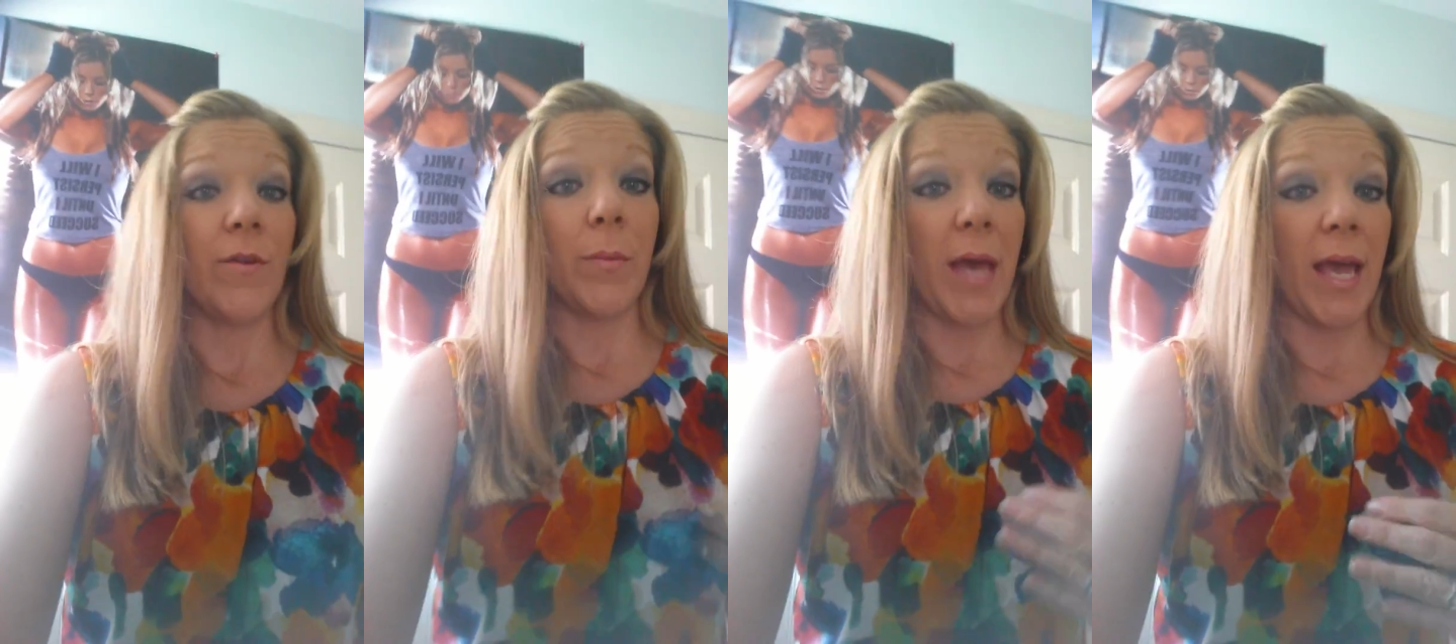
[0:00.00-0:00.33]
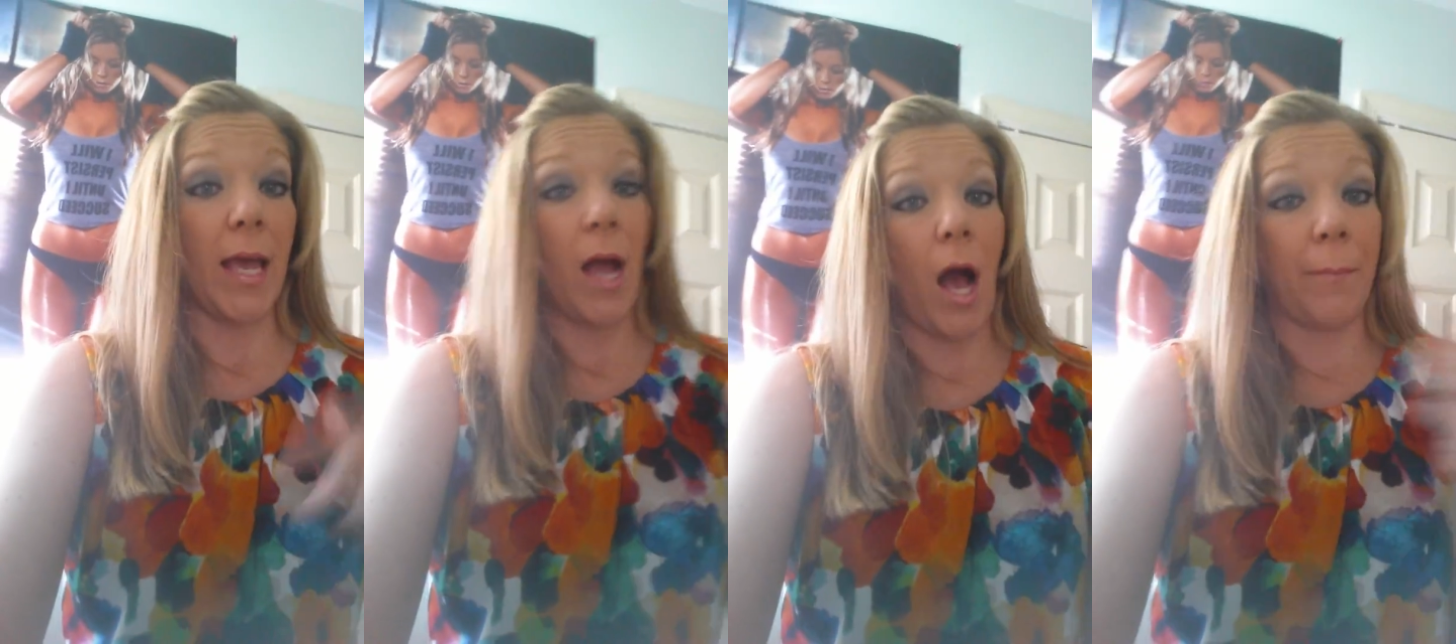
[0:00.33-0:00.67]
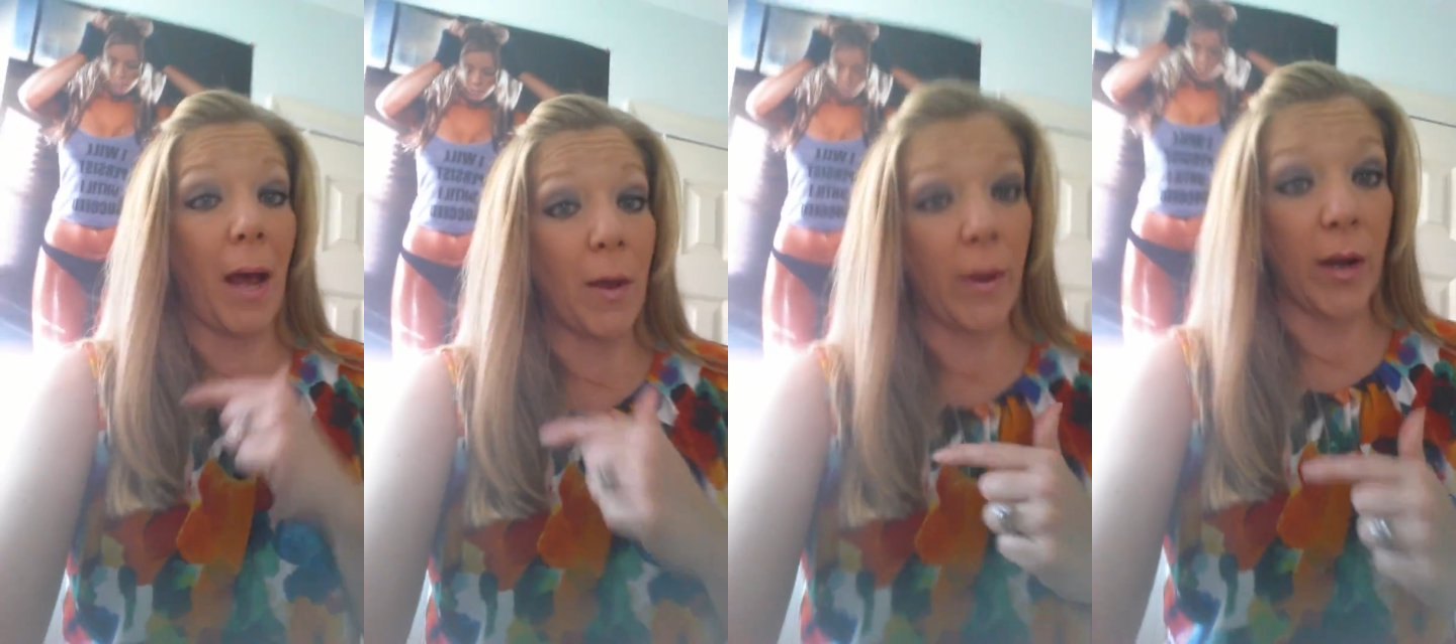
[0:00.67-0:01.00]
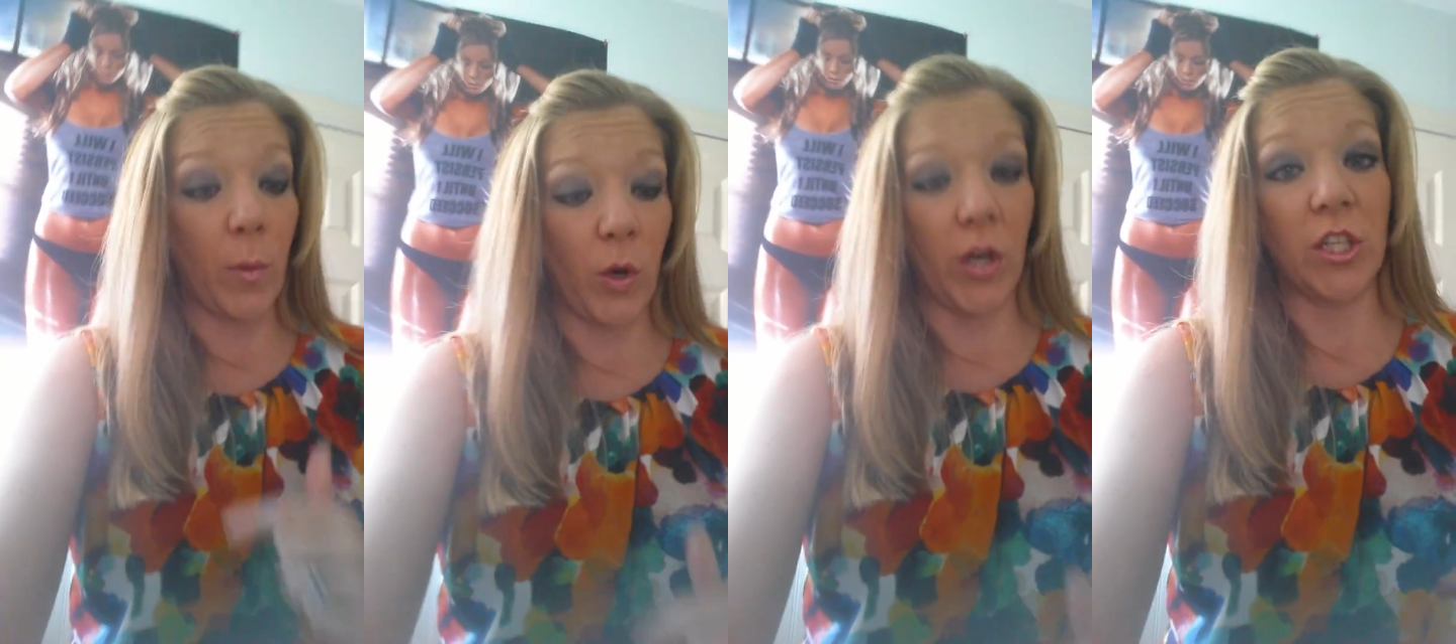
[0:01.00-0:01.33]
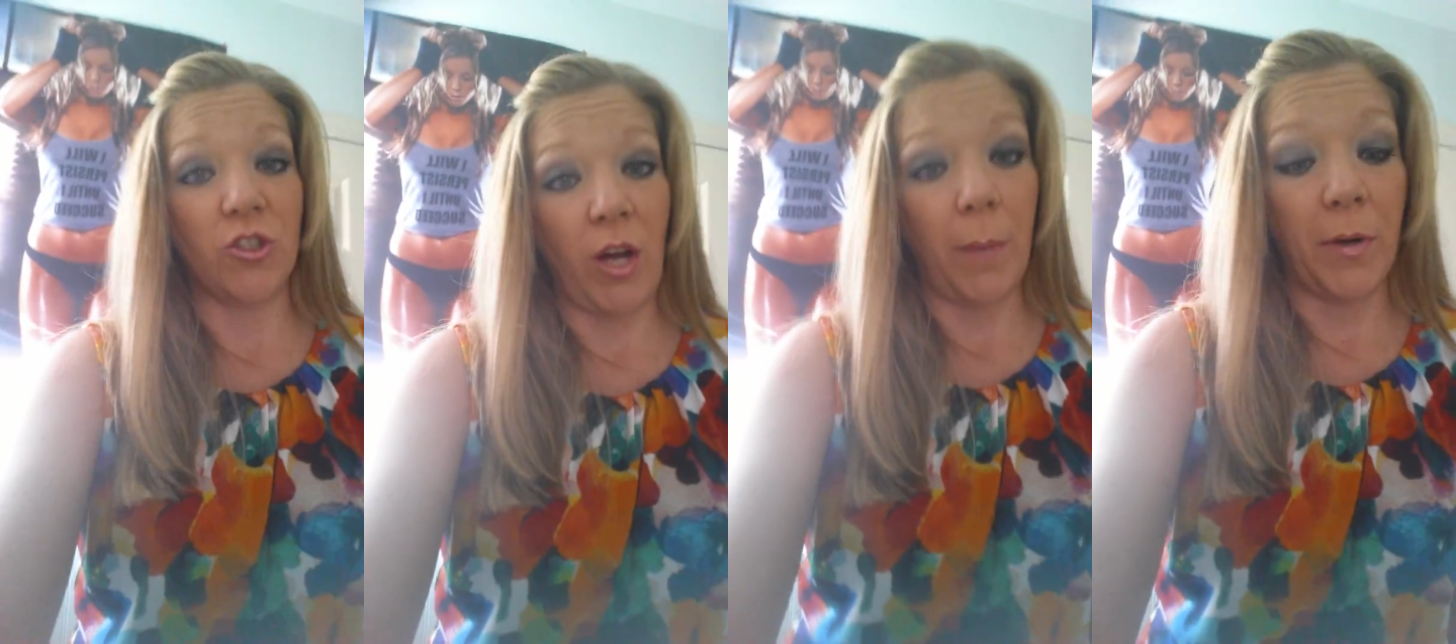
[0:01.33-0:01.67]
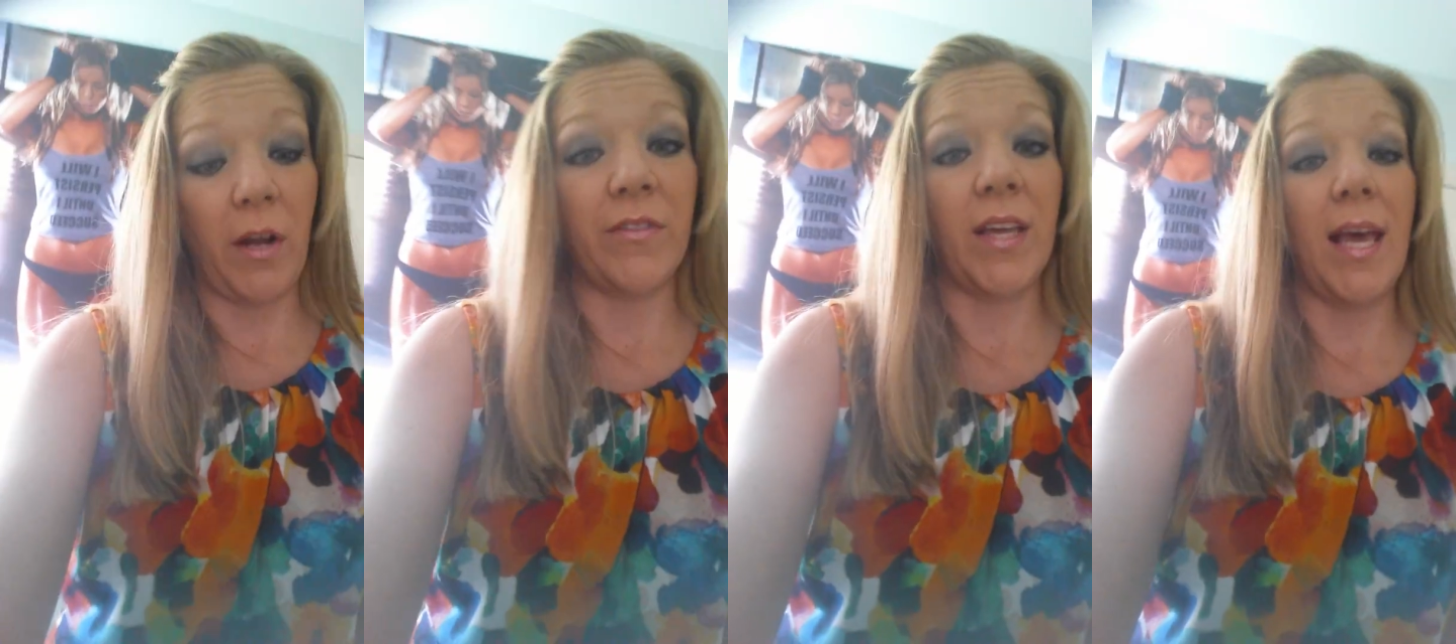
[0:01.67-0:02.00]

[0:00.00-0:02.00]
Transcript: for me, on my way to work and dropping off the